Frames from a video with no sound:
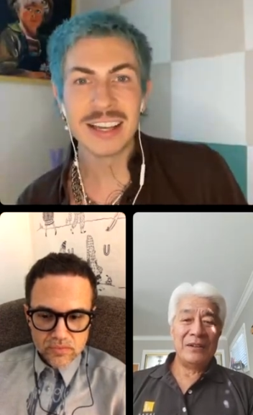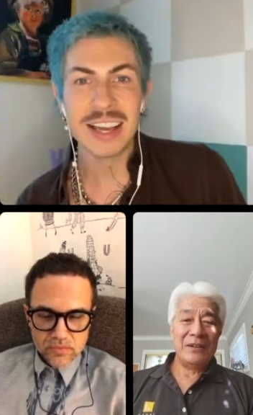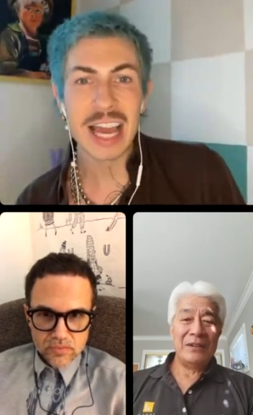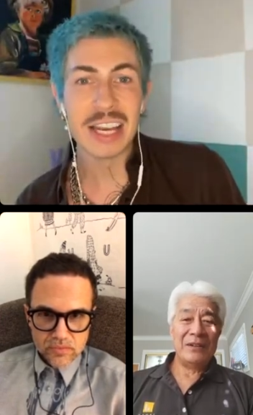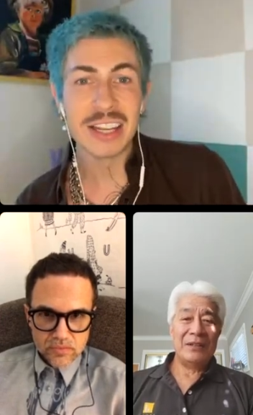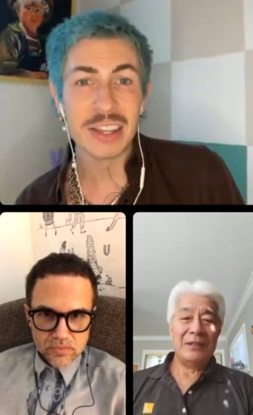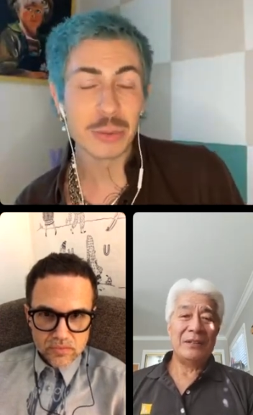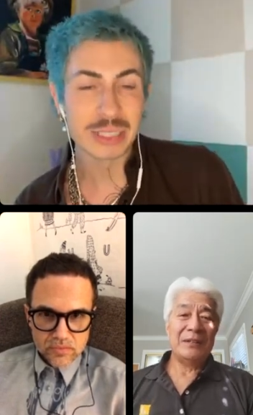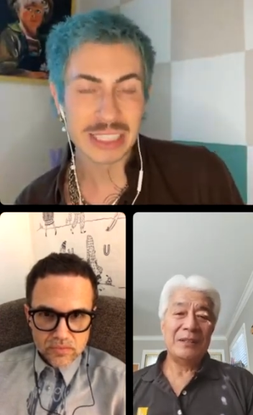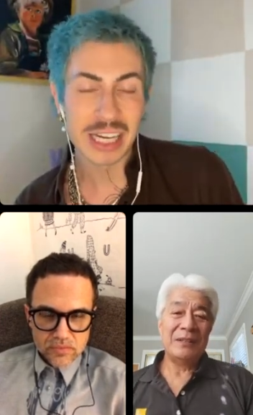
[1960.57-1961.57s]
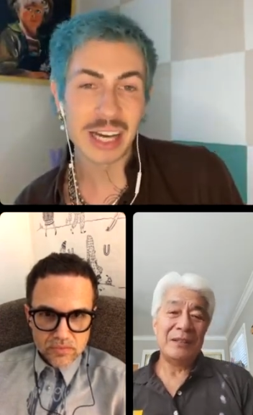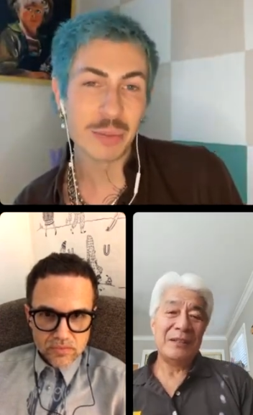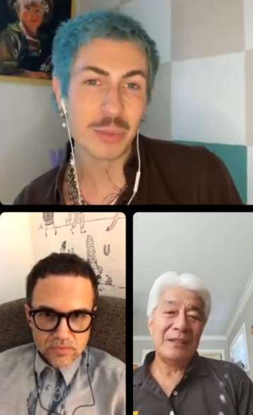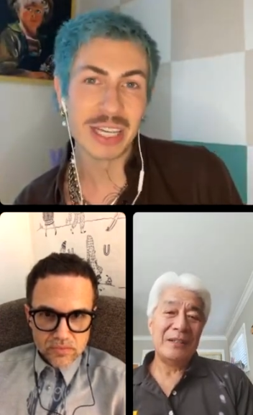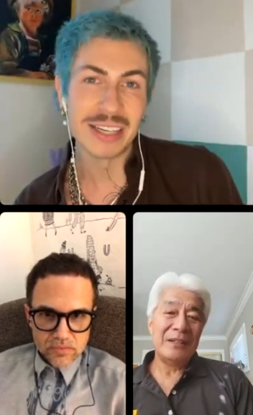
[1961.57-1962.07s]
Speaker 1: and there was a time
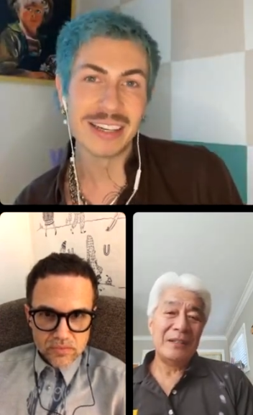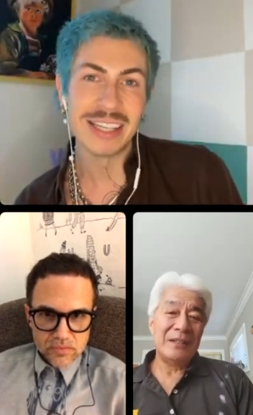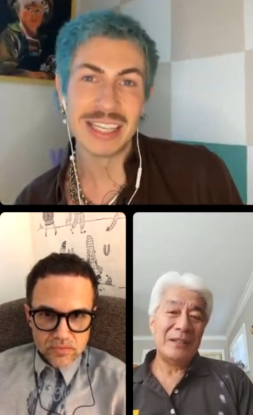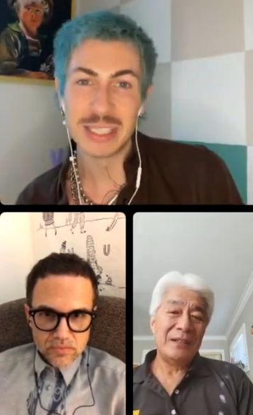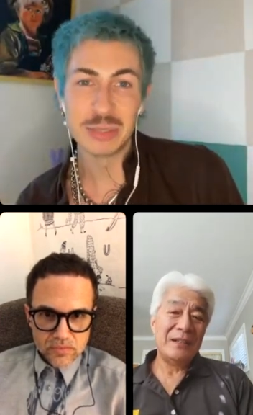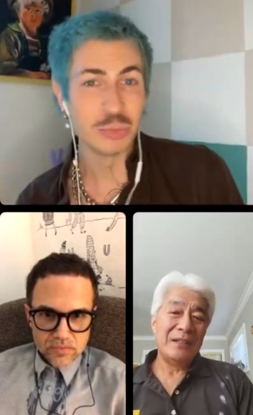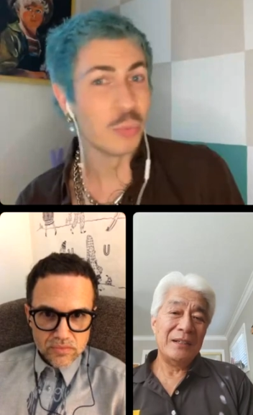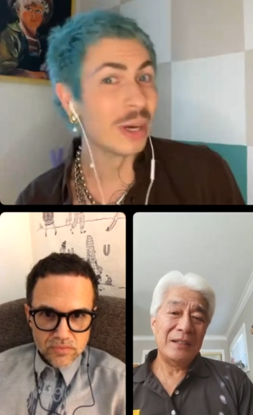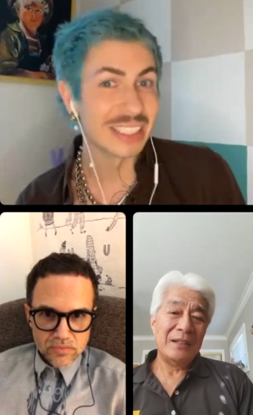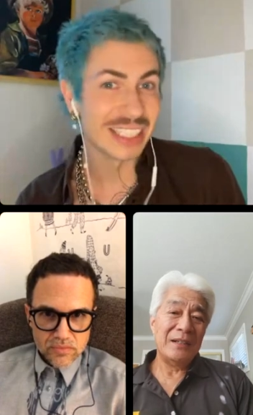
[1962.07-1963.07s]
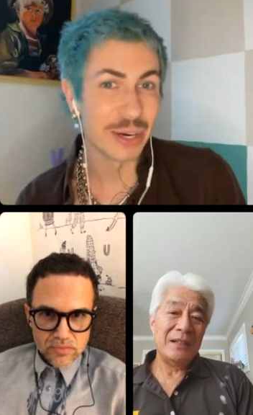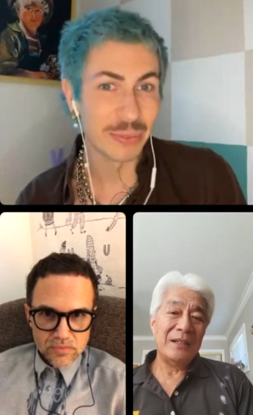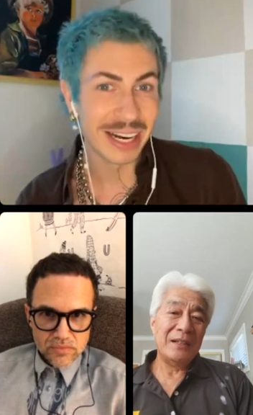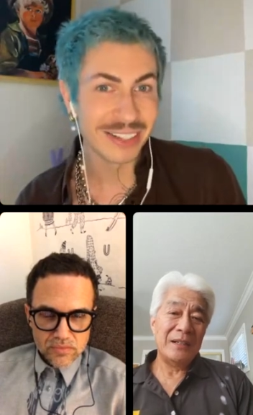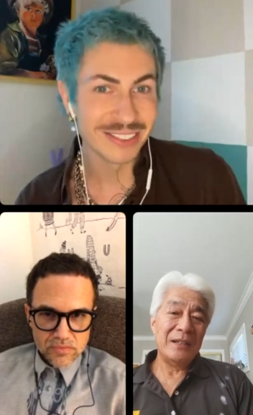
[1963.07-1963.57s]
when it wasn't
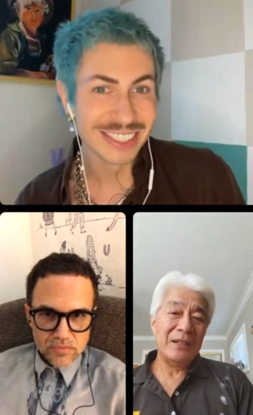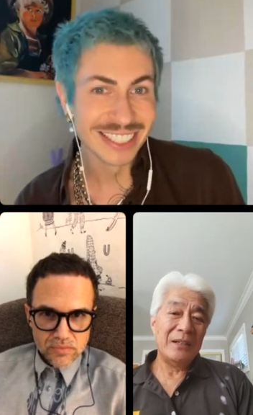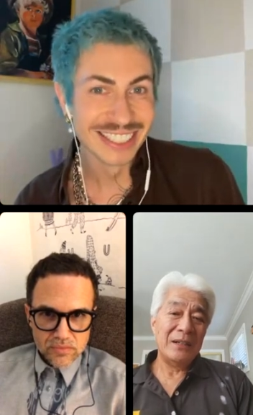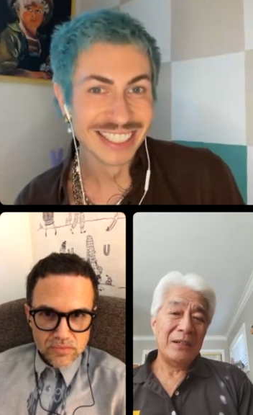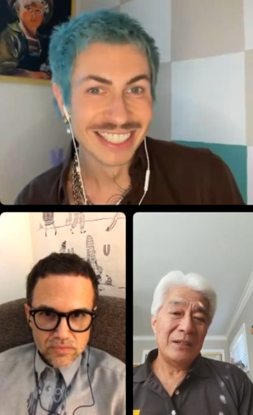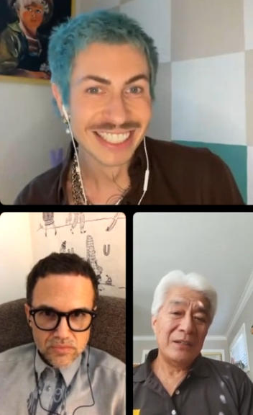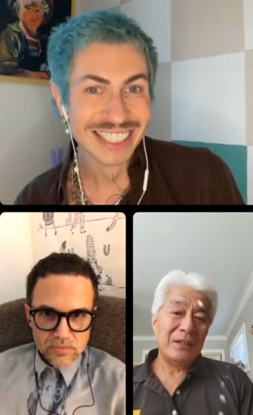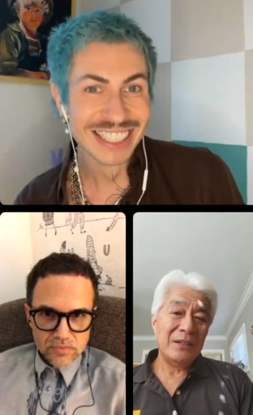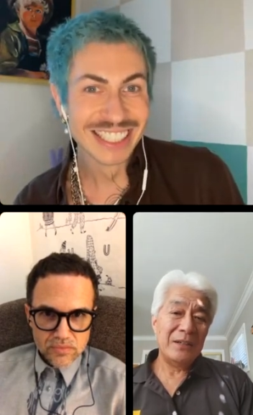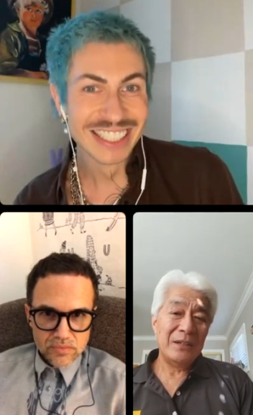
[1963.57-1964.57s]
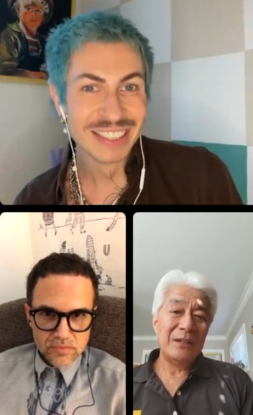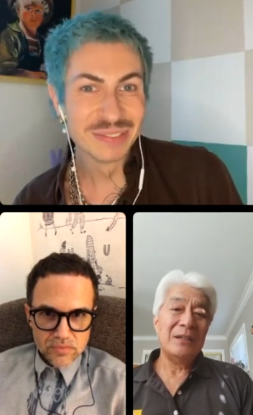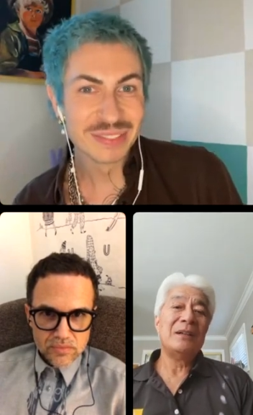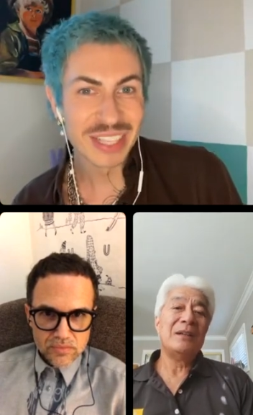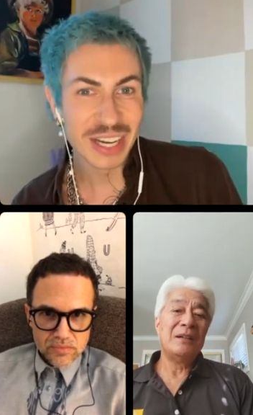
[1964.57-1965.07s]
around.
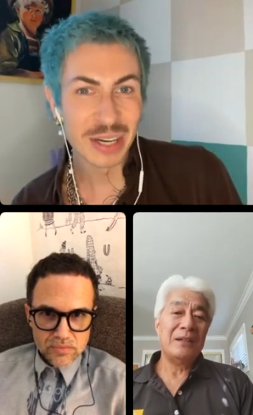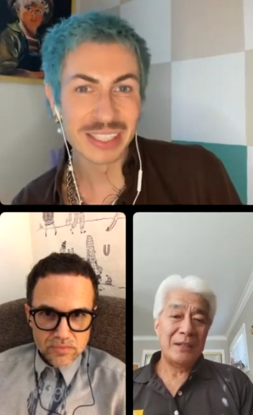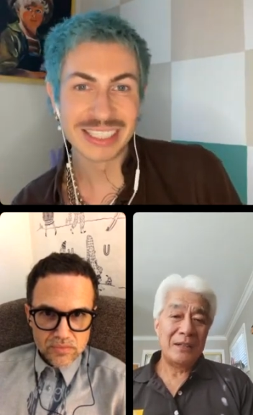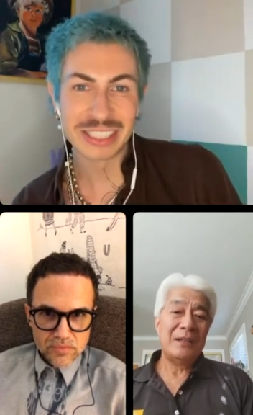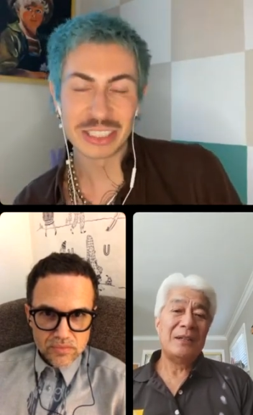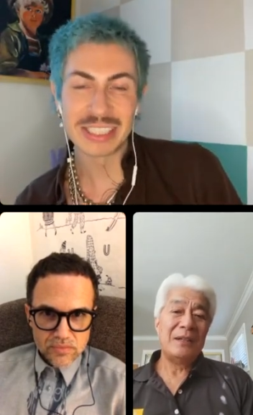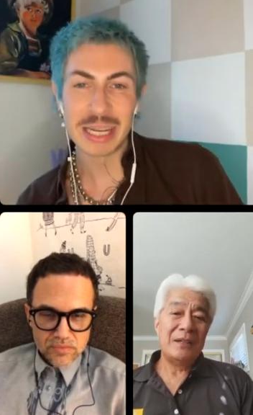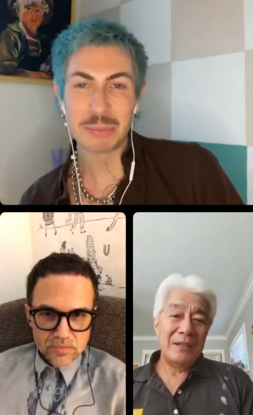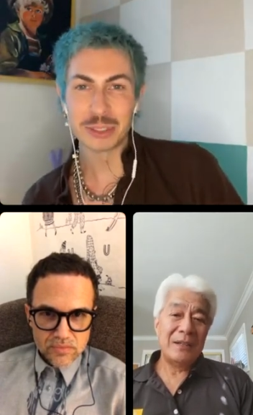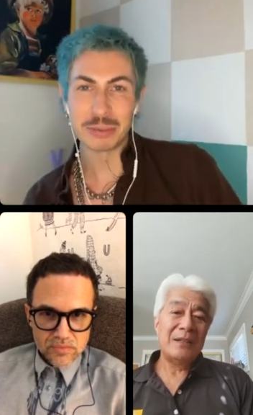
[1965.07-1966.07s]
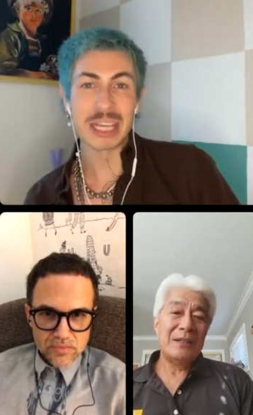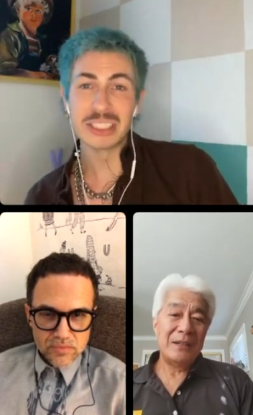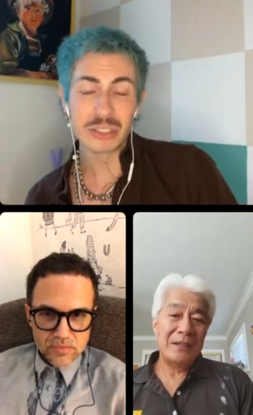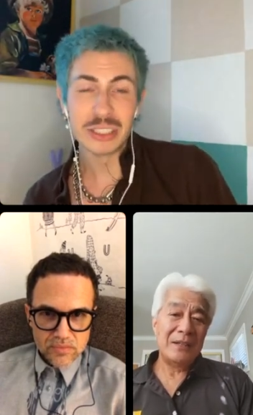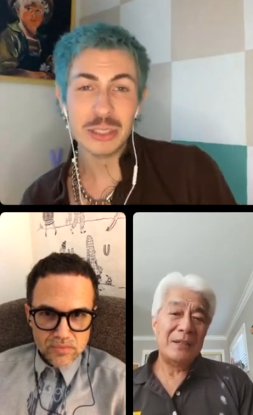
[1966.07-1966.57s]
Uh, it's such a staple to me. I
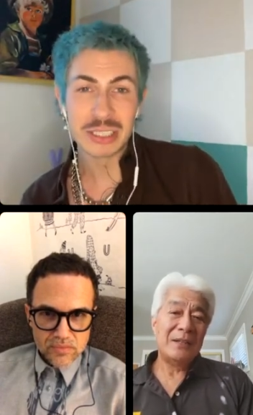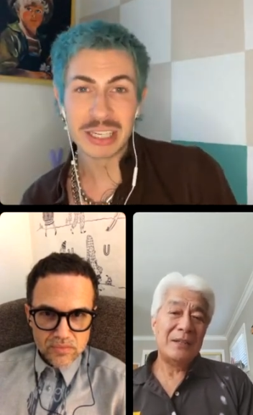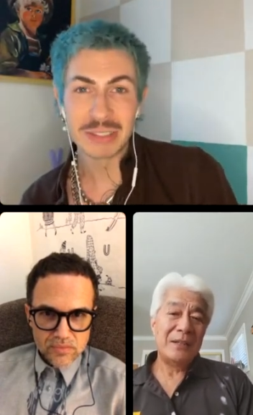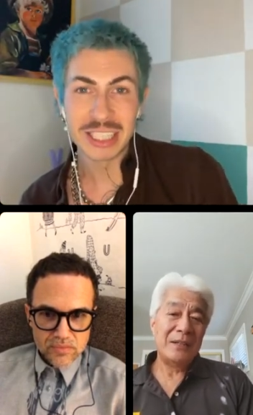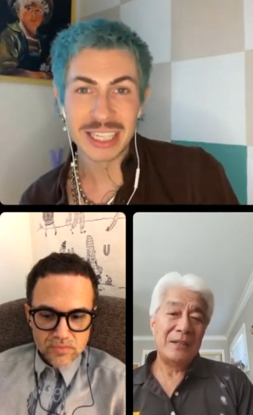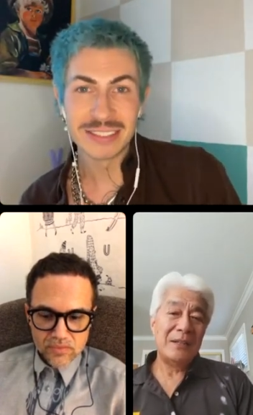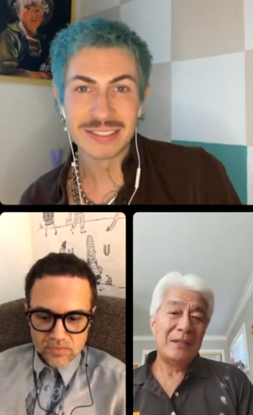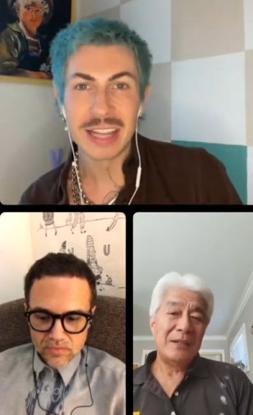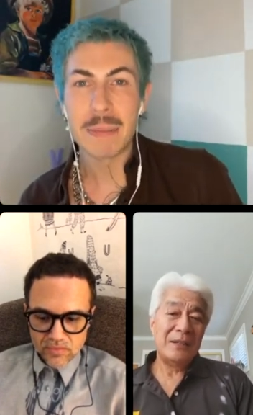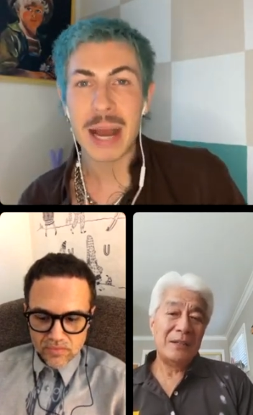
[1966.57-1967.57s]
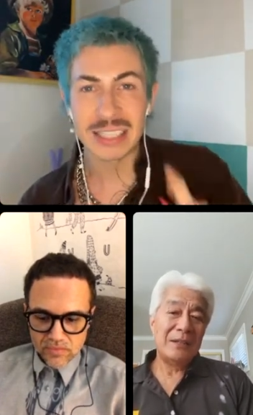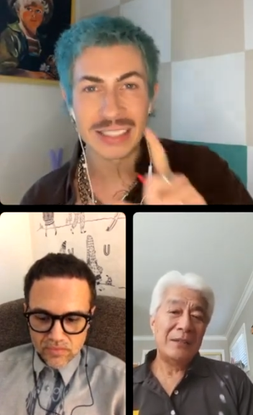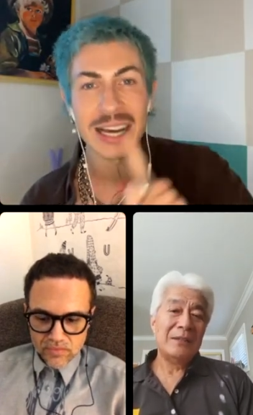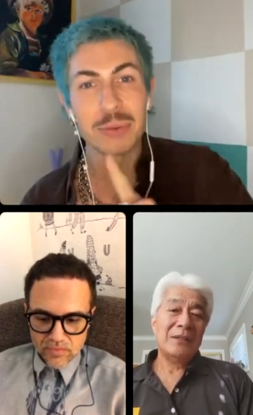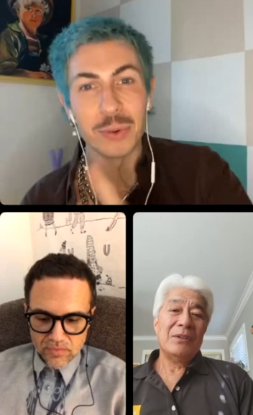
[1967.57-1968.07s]
literally use it every day. I passed
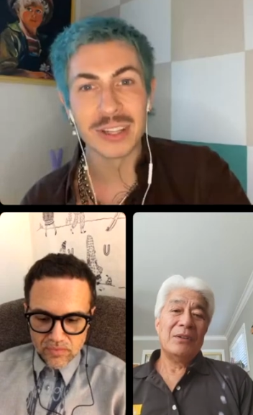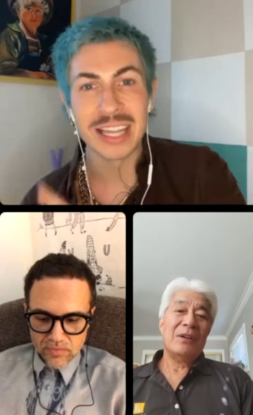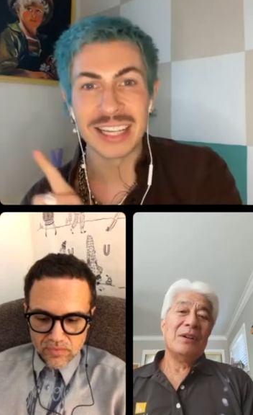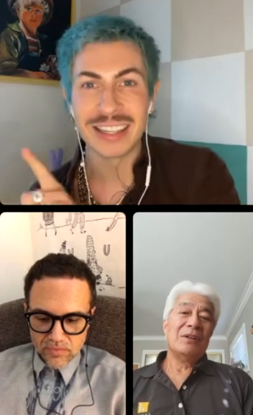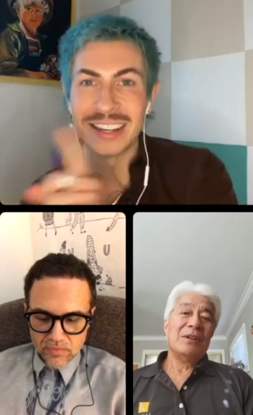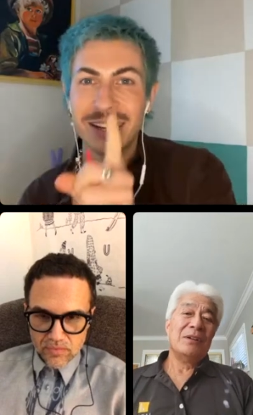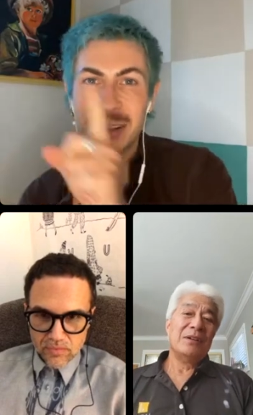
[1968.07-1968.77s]
that one that uh,